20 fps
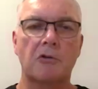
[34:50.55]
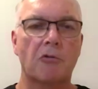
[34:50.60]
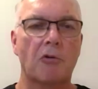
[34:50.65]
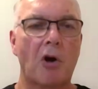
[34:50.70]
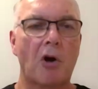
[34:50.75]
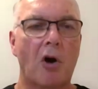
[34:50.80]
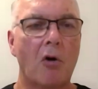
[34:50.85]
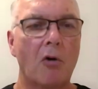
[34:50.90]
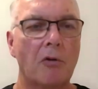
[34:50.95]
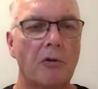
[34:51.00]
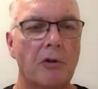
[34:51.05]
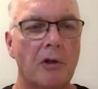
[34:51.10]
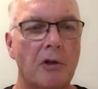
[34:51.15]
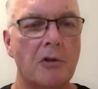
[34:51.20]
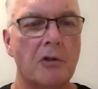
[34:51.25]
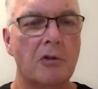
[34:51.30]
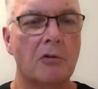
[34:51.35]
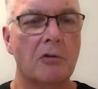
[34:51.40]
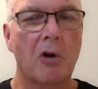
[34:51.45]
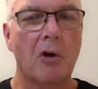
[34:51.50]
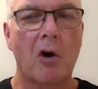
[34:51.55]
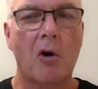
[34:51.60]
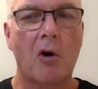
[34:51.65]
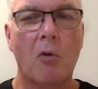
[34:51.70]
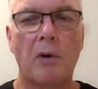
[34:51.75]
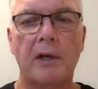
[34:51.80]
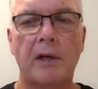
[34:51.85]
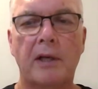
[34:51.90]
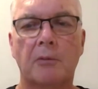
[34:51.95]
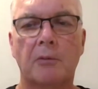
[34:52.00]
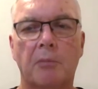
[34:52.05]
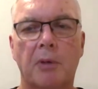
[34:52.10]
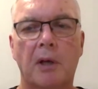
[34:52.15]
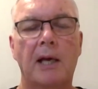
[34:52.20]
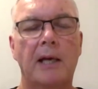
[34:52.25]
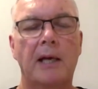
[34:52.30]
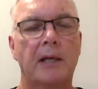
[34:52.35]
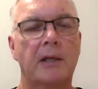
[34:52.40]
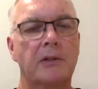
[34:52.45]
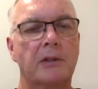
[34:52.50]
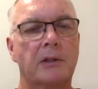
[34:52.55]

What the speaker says: there is a role we can play,